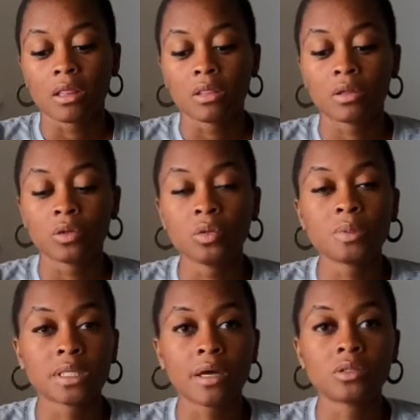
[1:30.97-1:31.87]
the loop
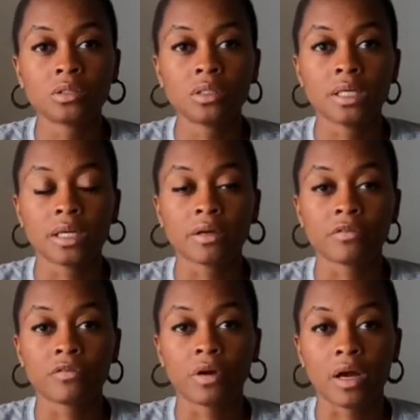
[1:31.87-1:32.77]
schedule
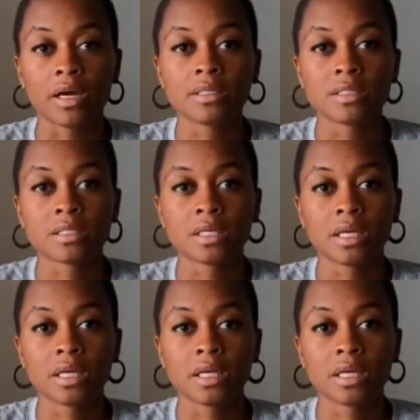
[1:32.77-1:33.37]
for us